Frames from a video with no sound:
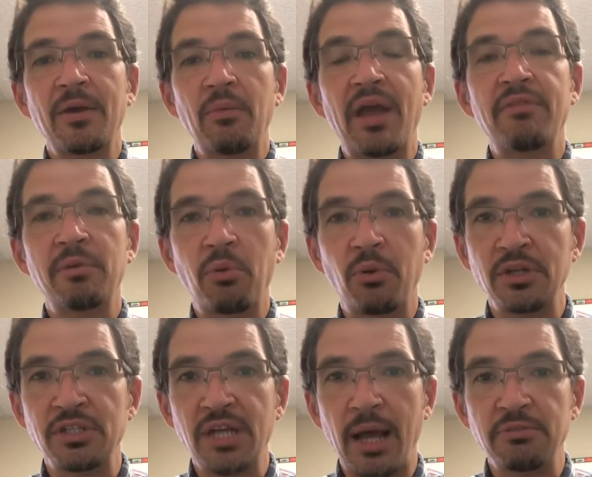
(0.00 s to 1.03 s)
we have an
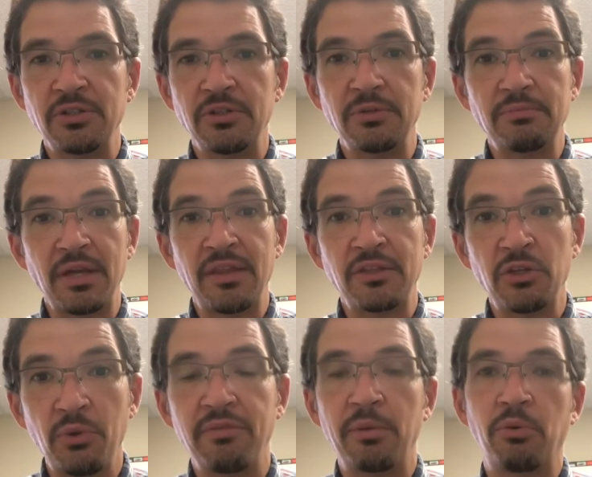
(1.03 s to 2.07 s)
important job to do, and you
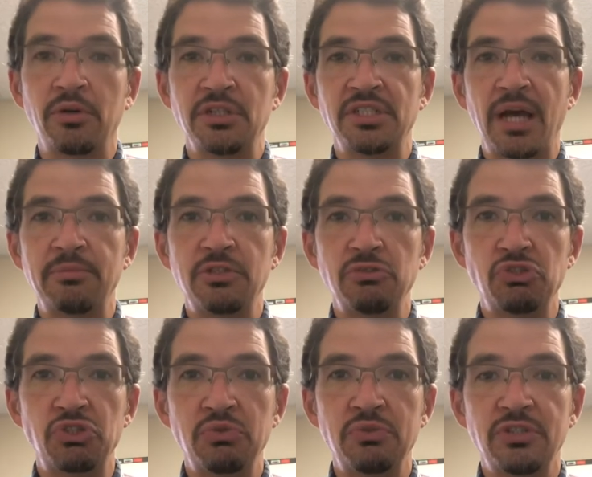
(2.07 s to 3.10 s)
have an important job to do,
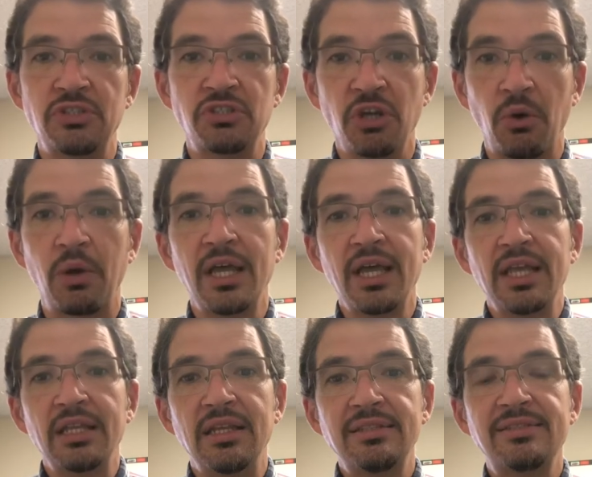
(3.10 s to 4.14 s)
students. So
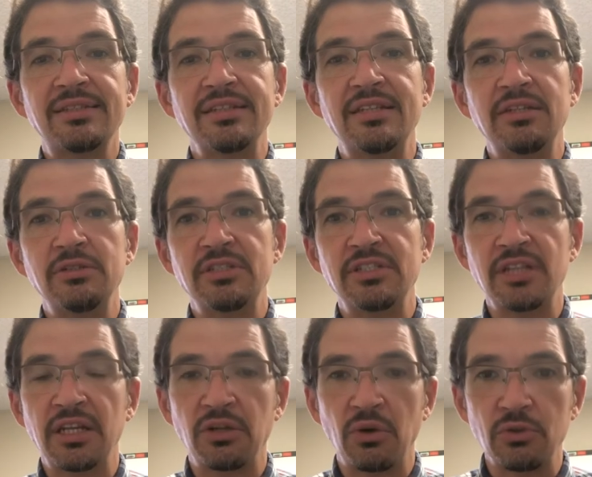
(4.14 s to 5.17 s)
let's continue to
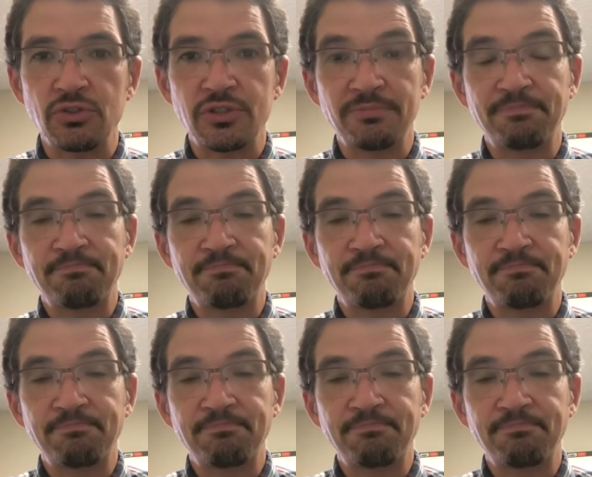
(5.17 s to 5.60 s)
set goals.